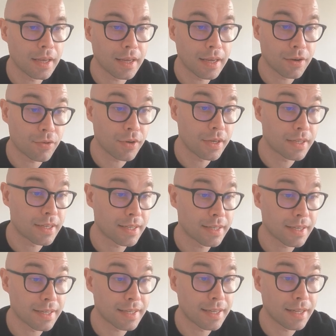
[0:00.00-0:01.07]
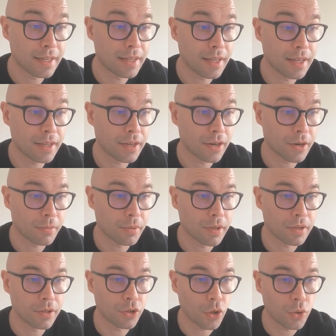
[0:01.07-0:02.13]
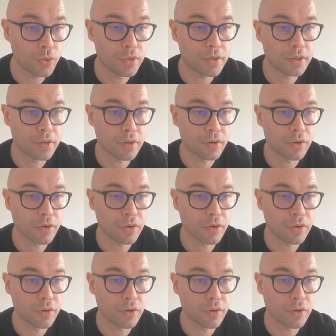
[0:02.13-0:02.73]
increases acidity and herbal notes.